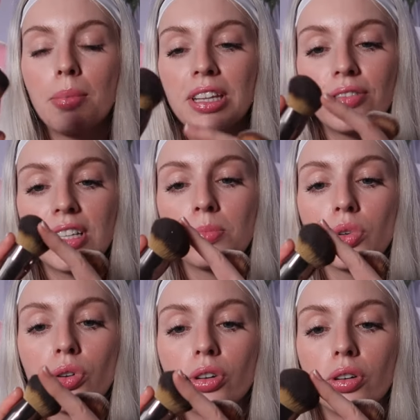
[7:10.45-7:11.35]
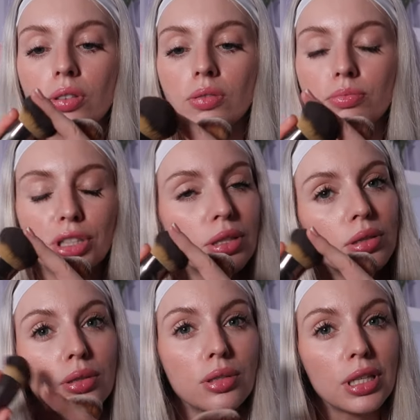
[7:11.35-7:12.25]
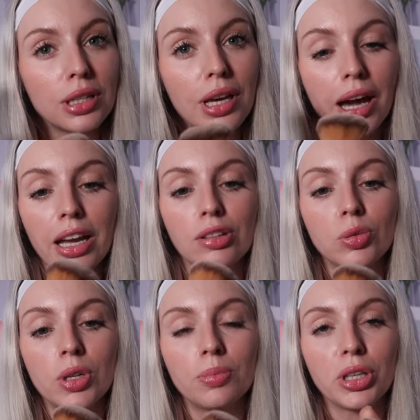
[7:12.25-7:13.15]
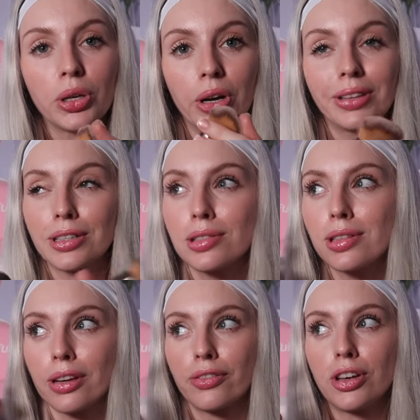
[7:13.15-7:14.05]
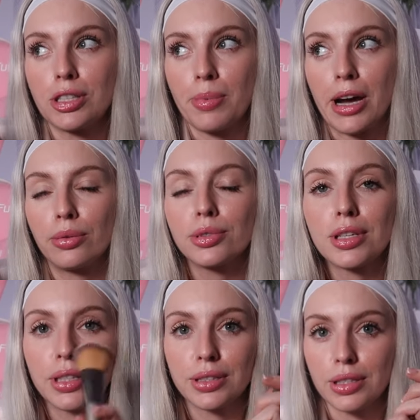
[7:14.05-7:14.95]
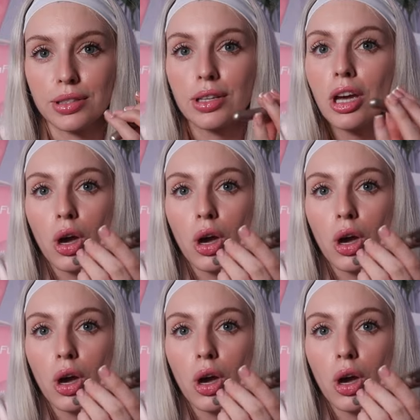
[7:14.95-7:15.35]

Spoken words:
I mean, there is more bristles in the high-end one, but this is like £30 and this is